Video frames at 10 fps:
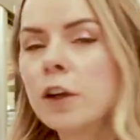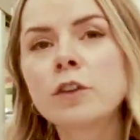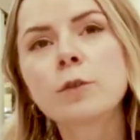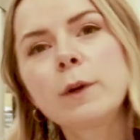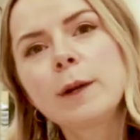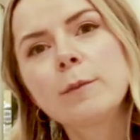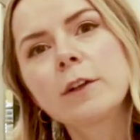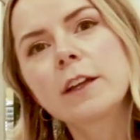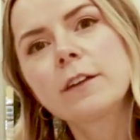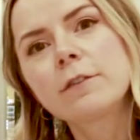So when I'm
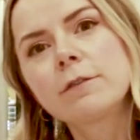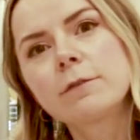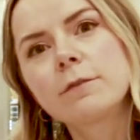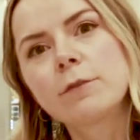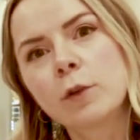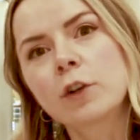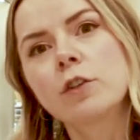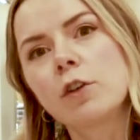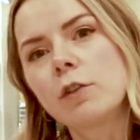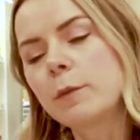looking for
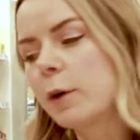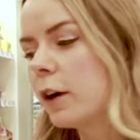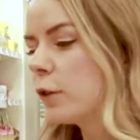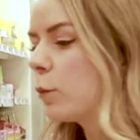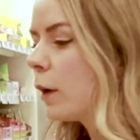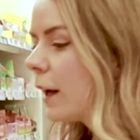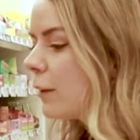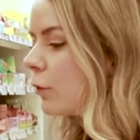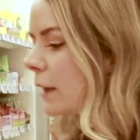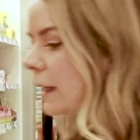granola bars, what
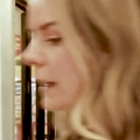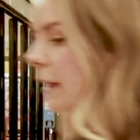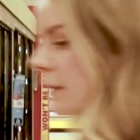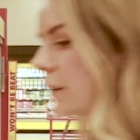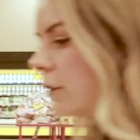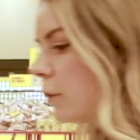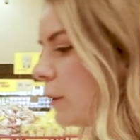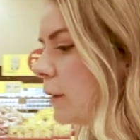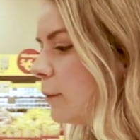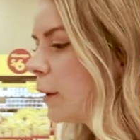I really like to do
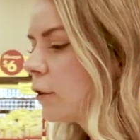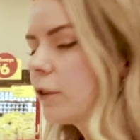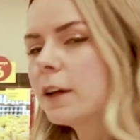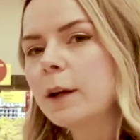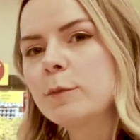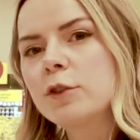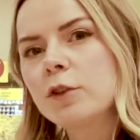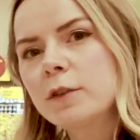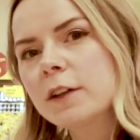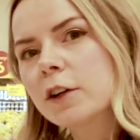is make sure that I'm
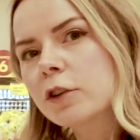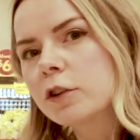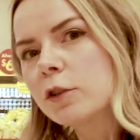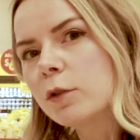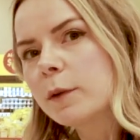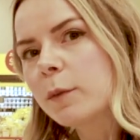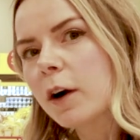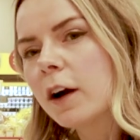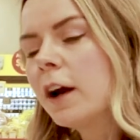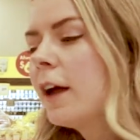choosing a granola
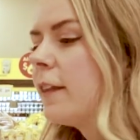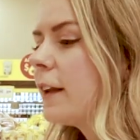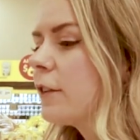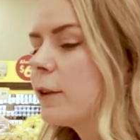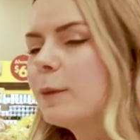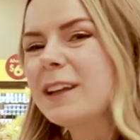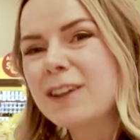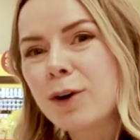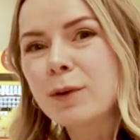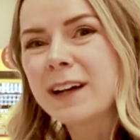bar that is going to be
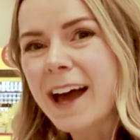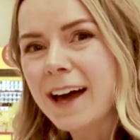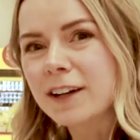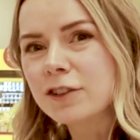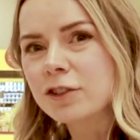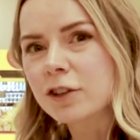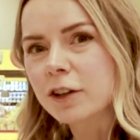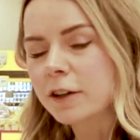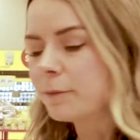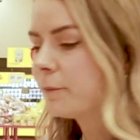low in added
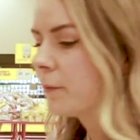sugar.